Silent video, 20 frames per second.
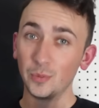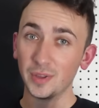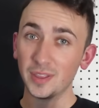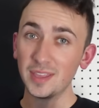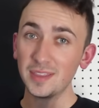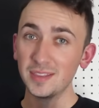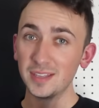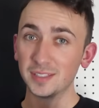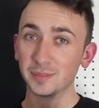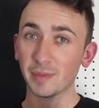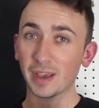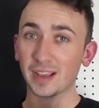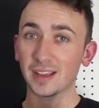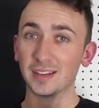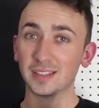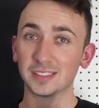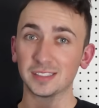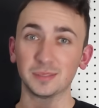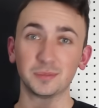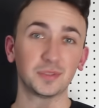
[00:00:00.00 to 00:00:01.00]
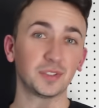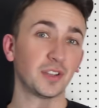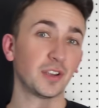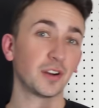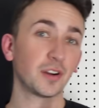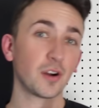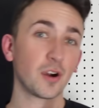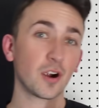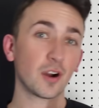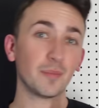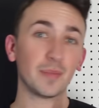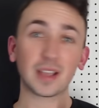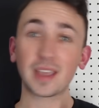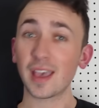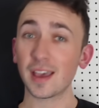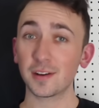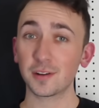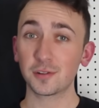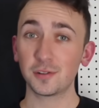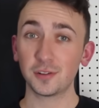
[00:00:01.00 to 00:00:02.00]
Within these mechanisms, there are
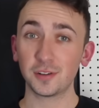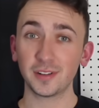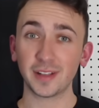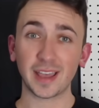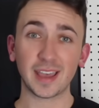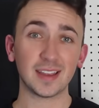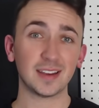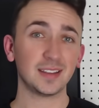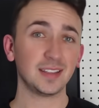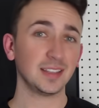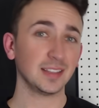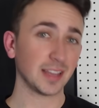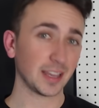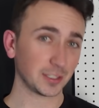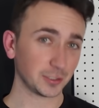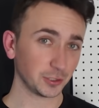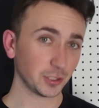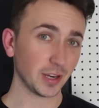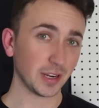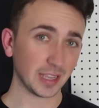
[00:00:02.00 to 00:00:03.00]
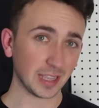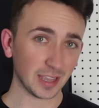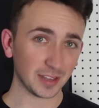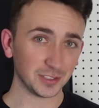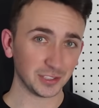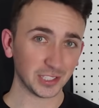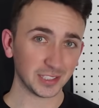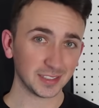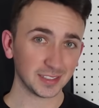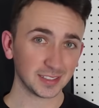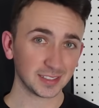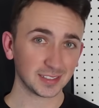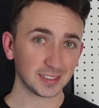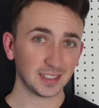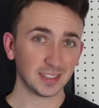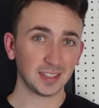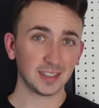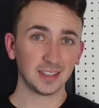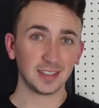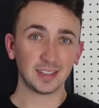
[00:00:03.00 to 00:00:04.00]
mechanical and electronic engines.
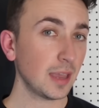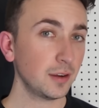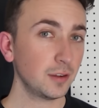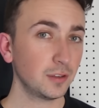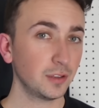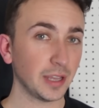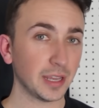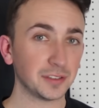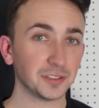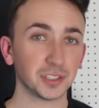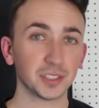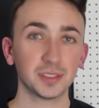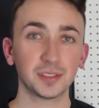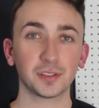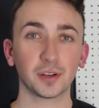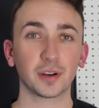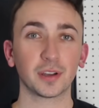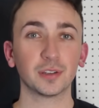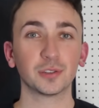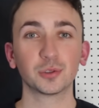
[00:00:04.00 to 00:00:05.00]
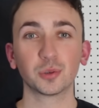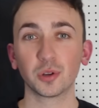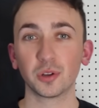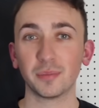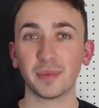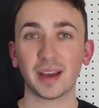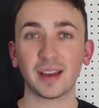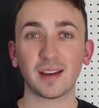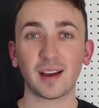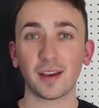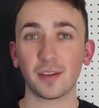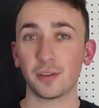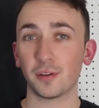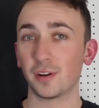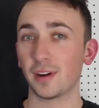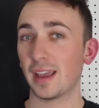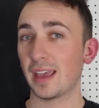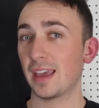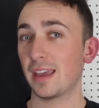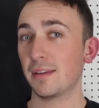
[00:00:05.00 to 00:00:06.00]
Mechanical engines are controlled by
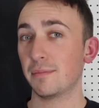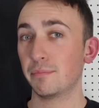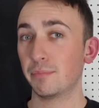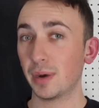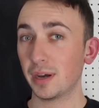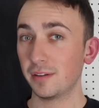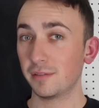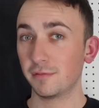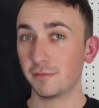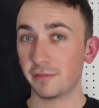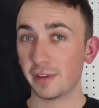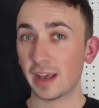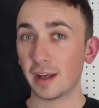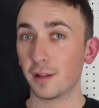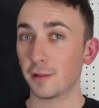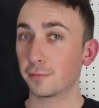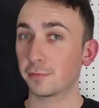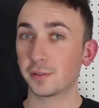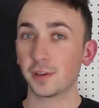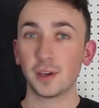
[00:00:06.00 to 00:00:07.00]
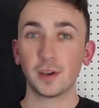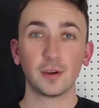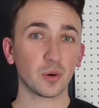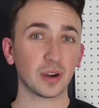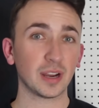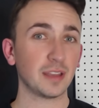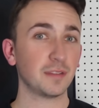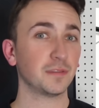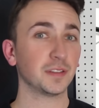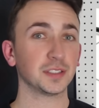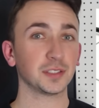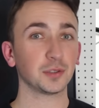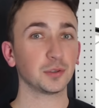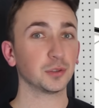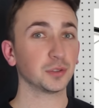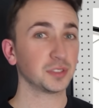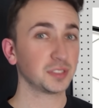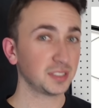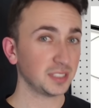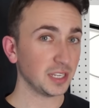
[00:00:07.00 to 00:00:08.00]
either a button valve or a
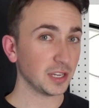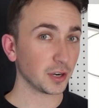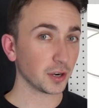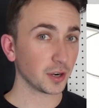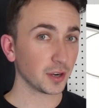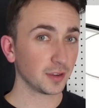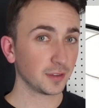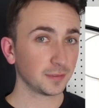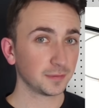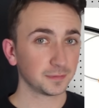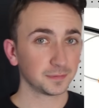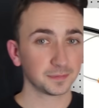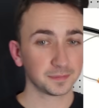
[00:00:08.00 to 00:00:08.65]
physical sear. These